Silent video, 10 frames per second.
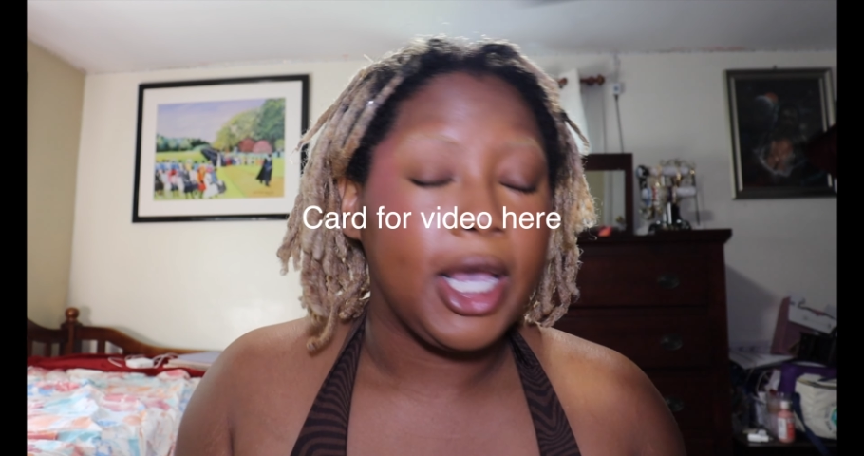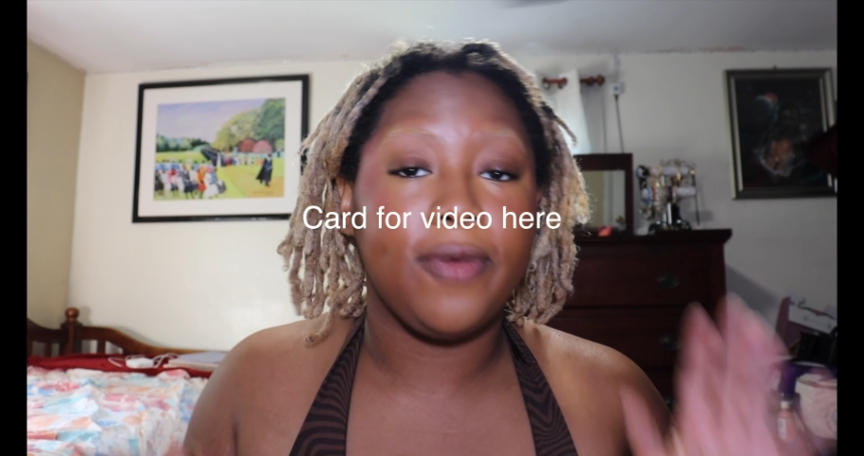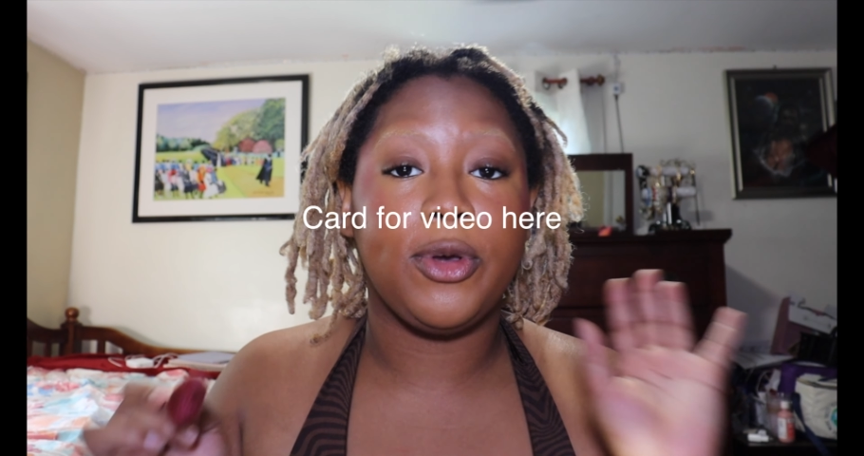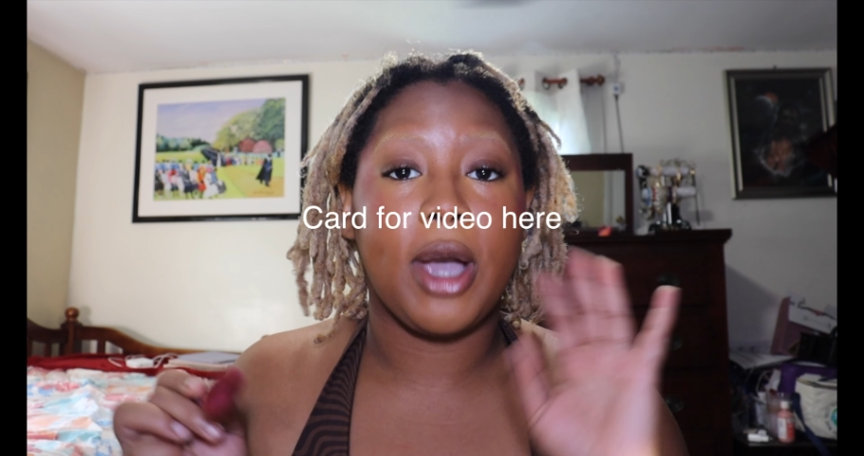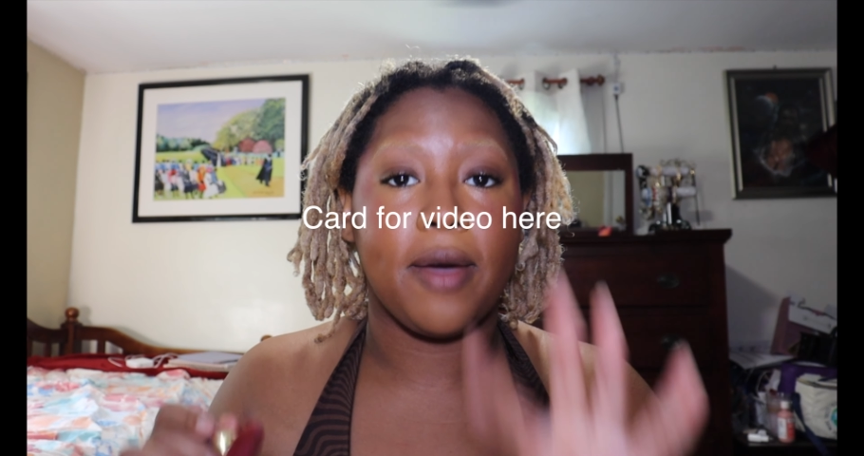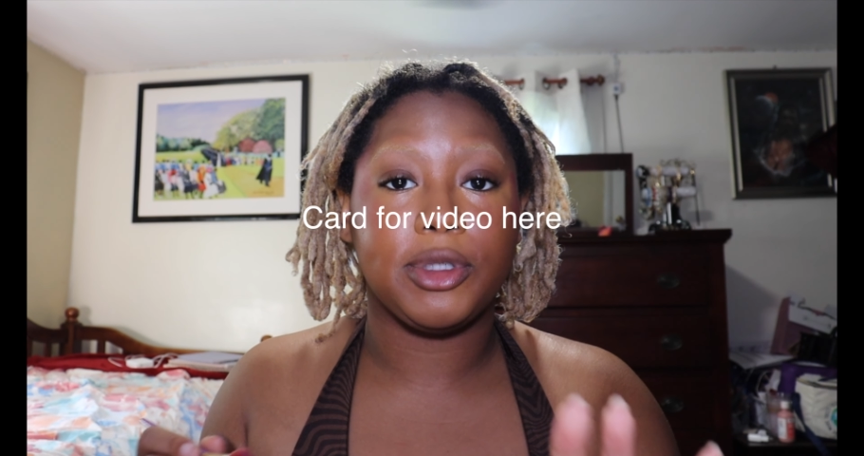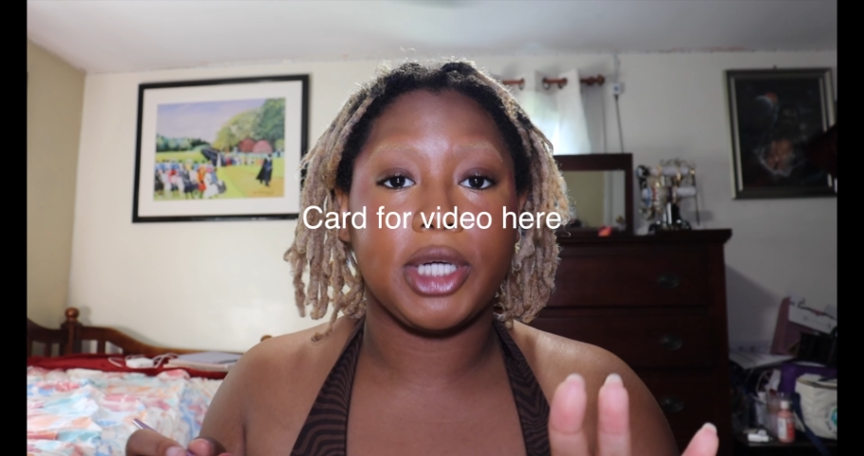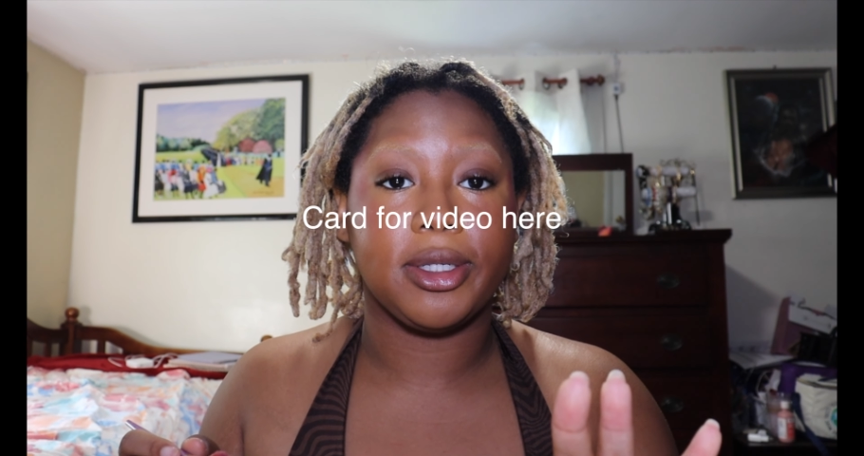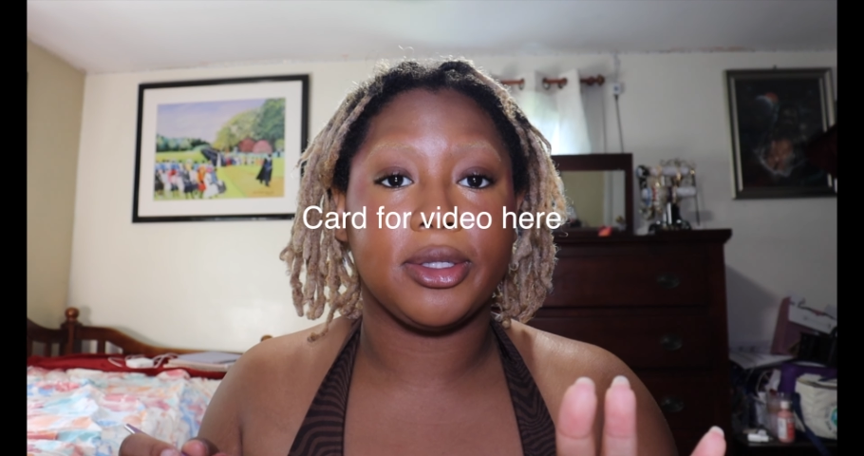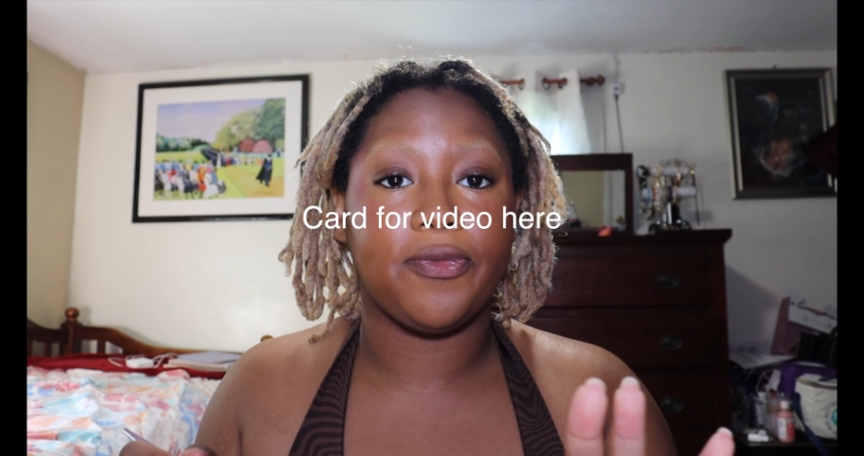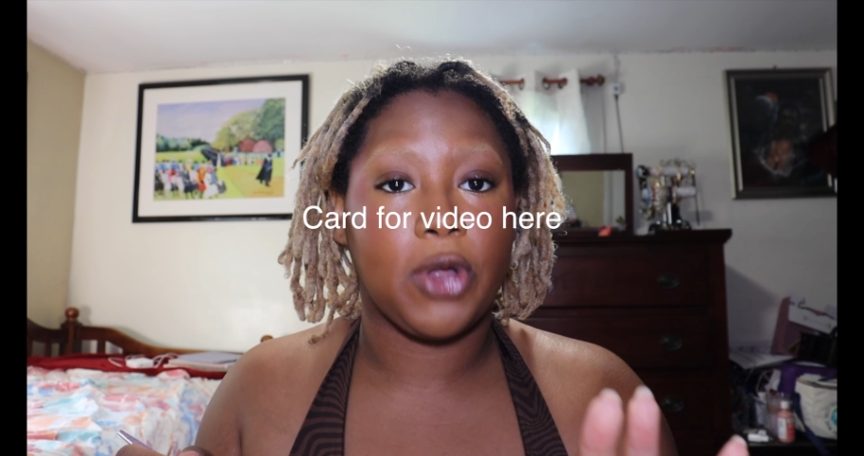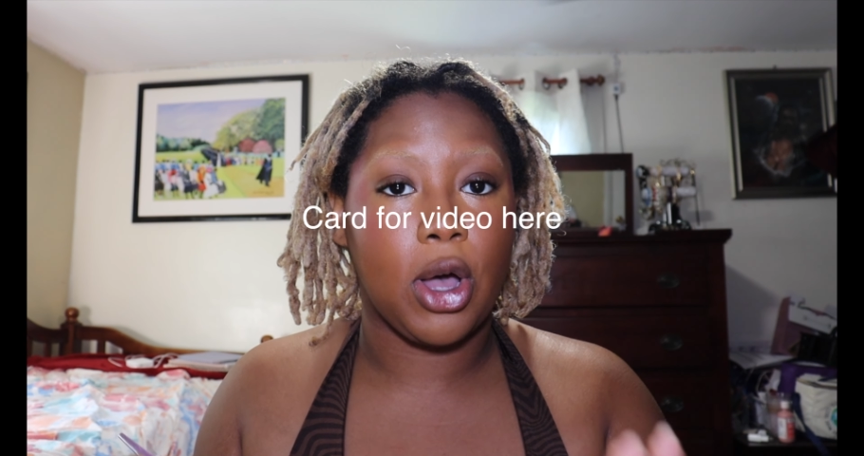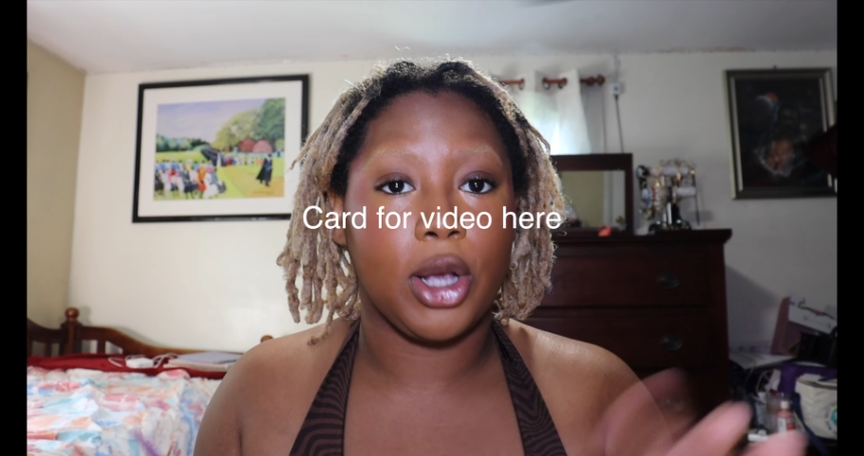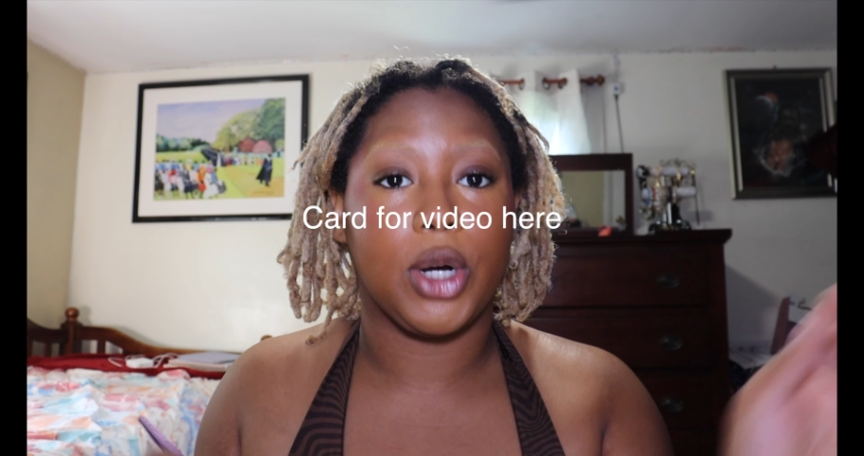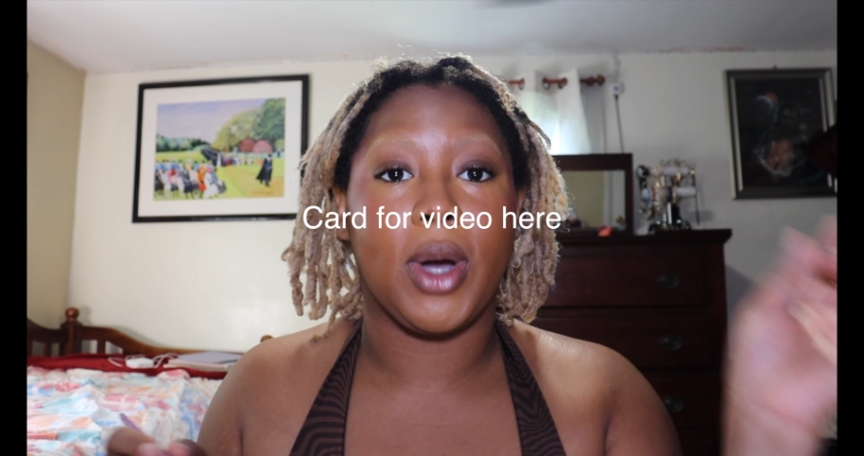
If you haven't checked out the vlog,